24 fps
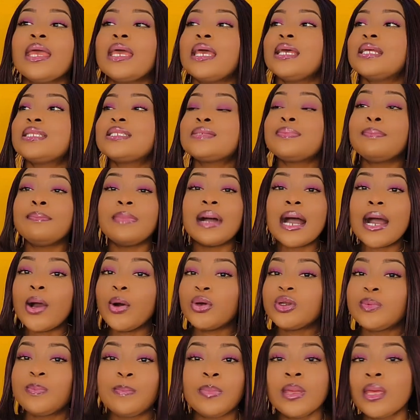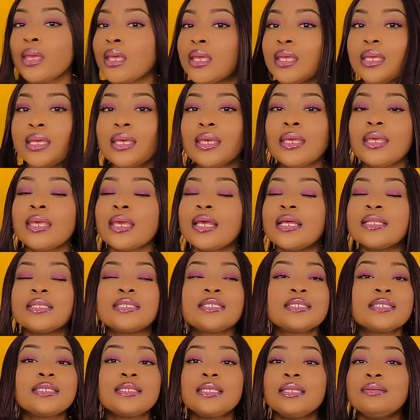it's mild pink,
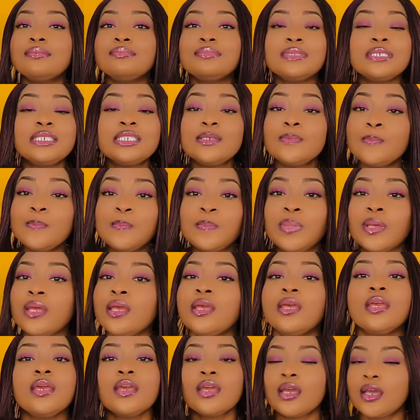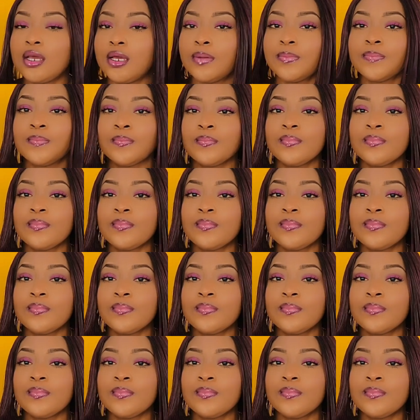it's deep pink,